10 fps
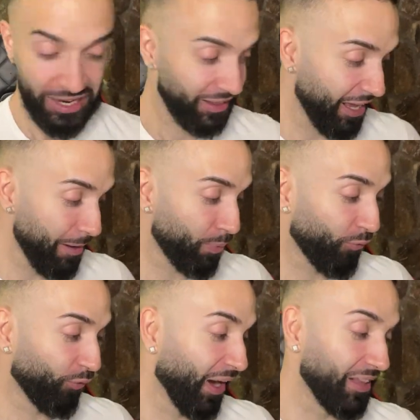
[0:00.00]
They
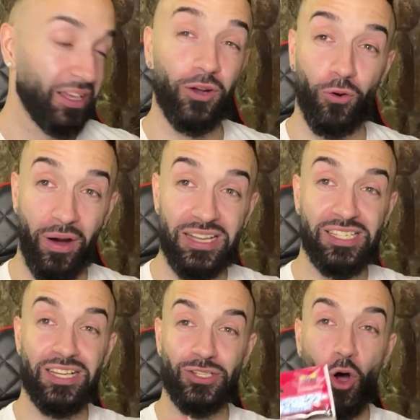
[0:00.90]
provide the
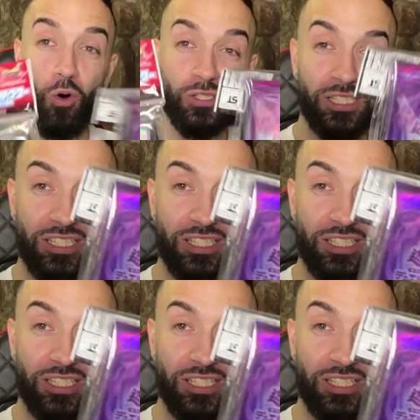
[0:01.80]
craziest O C